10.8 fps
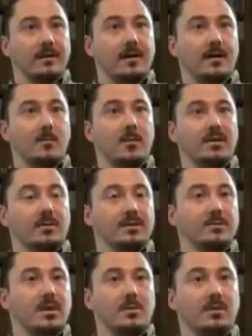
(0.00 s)
but there
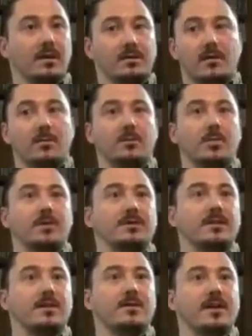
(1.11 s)
was people getting armored
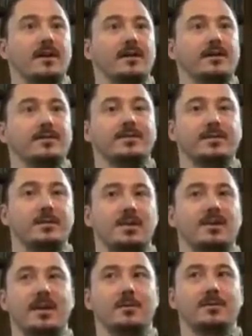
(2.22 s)
personnel carriers. To
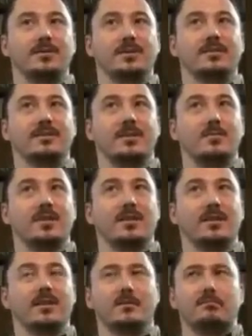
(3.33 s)
me, that was just something
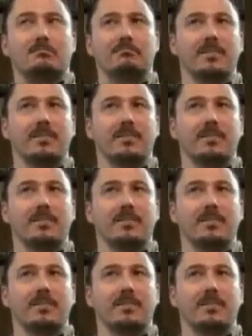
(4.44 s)
that